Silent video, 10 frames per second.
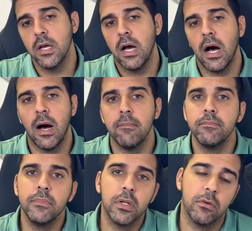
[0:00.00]

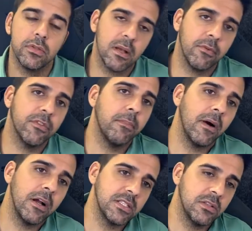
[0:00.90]
Some of the
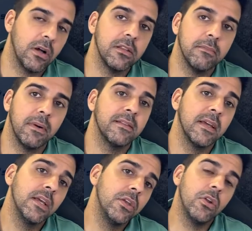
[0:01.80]
buyers not, but
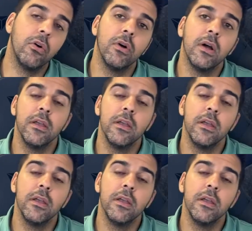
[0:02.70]
you know,